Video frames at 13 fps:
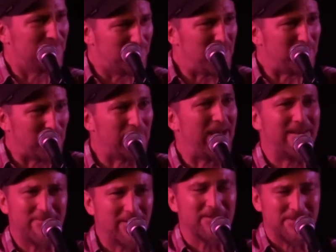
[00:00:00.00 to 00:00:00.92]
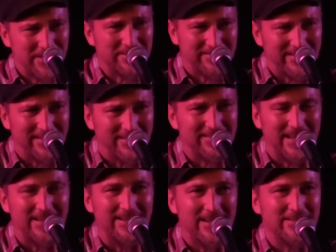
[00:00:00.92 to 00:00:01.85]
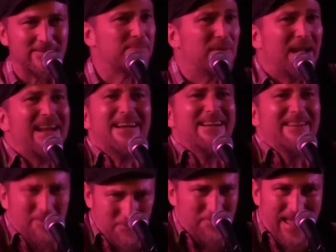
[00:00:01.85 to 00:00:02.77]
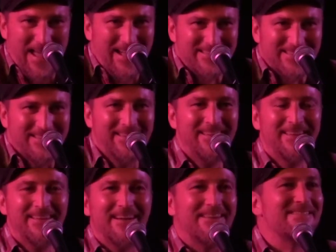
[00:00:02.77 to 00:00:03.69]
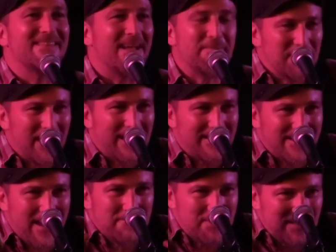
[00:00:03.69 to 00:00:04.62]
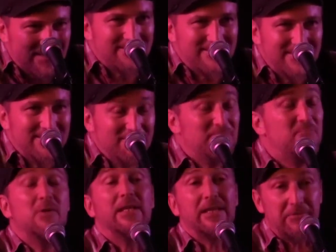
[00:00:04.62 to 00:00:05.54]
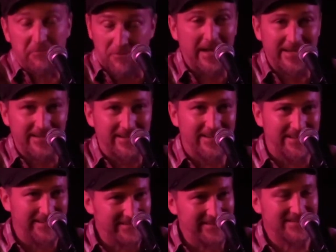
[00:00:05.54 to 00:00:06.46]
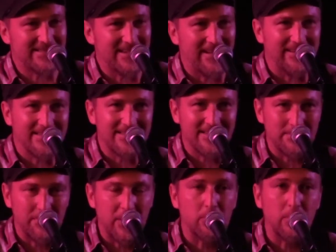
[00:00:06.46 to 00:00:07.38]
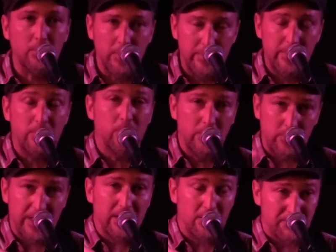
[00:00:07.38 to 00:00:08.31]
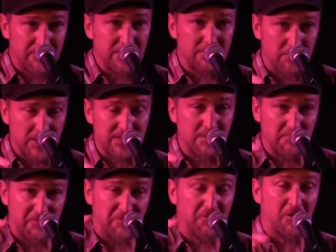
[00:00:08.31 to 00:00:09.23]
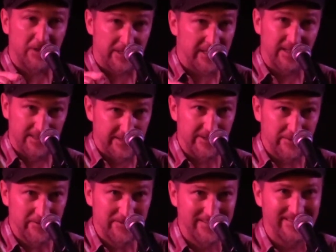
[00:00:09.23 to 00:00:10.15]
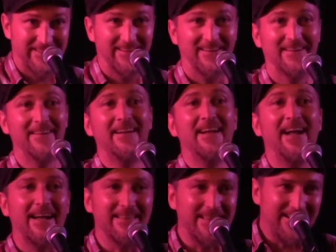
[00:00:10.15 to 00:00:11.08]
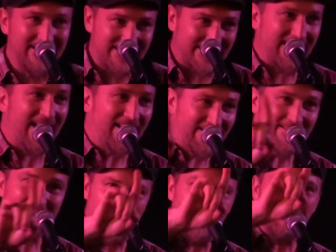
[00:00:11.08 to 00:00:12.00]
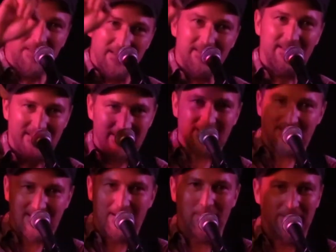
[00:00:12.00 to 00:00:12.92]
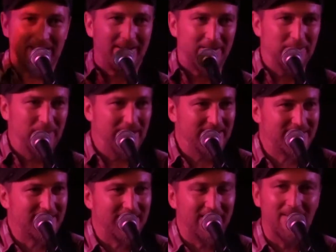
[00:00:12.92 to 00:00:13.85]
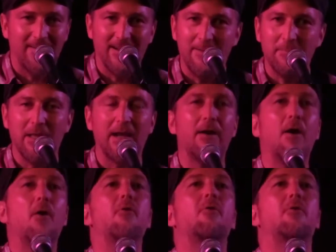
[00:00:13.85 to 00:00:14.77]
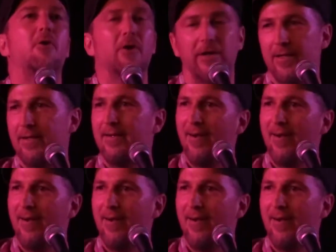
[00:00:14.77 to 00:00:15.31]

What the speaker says: People that drunk generally aren't that dangerous, but I didn't know that. I'm really frightened. And he leans down and he says to me, when we get off this bus, I'm fucking killing you. You know? And then he staggers up because it's a double-decker bus, you know, and I'm like, oh, good.